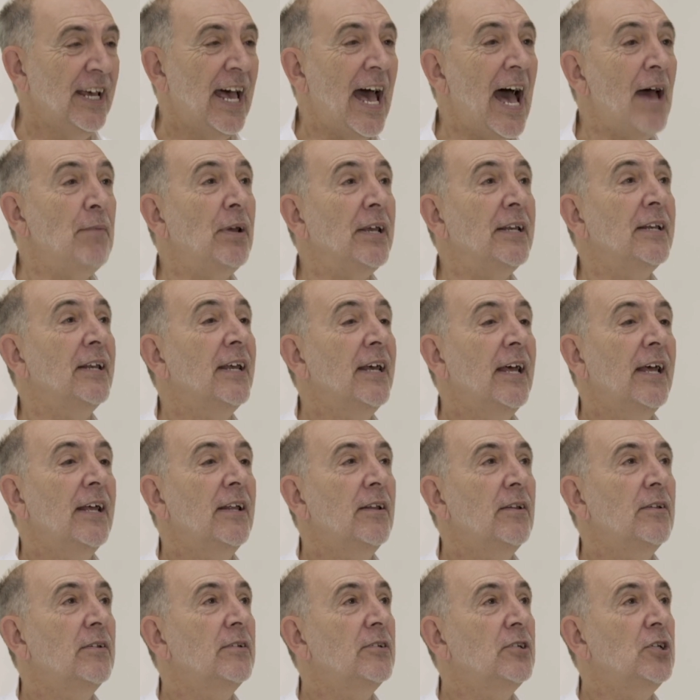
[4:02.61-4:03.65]
I mean,
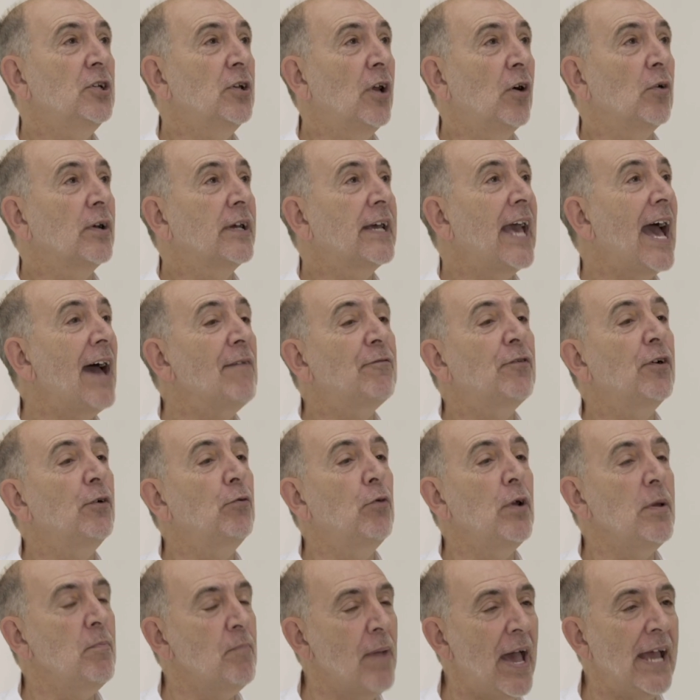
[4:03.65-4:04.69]
you know, CAFA
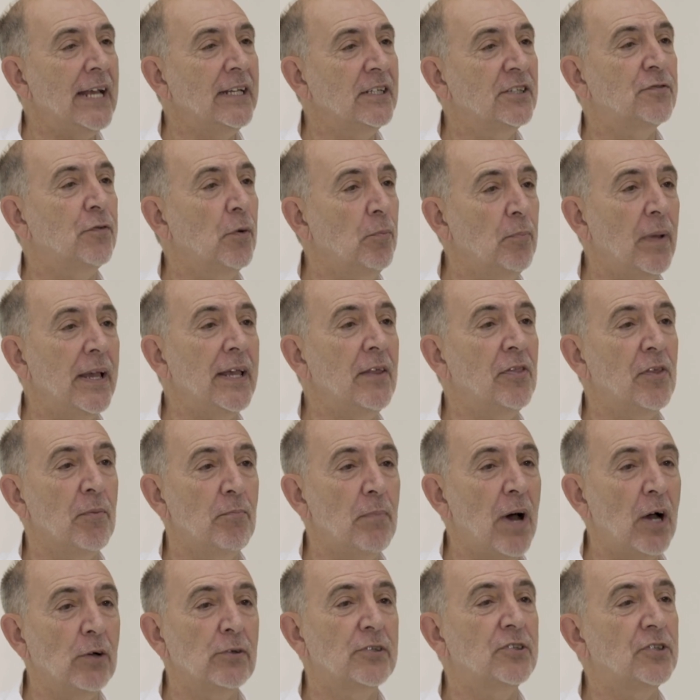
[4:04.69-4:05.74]
remains for me the
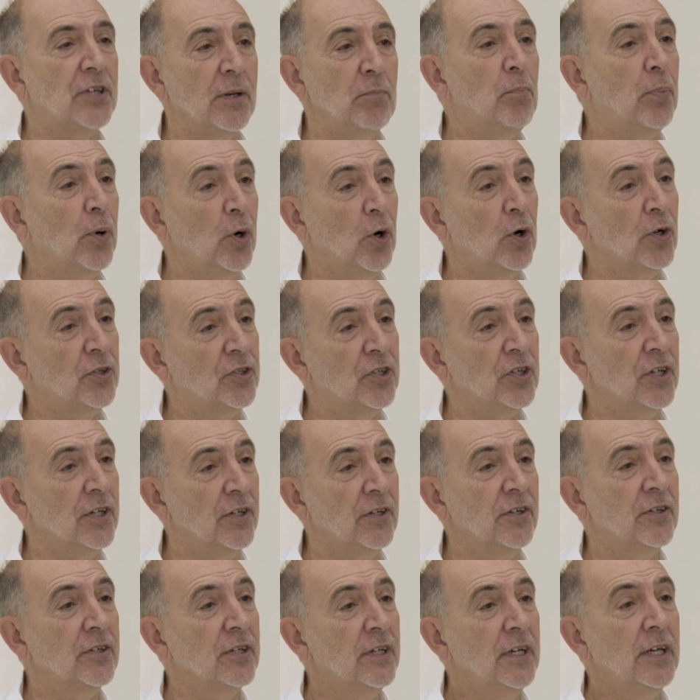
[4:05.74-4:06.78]
most
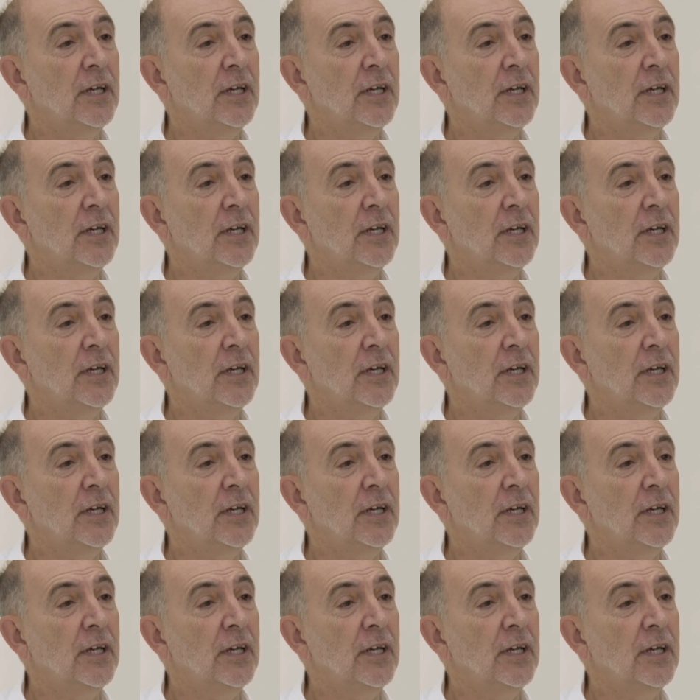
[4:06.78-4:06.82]
important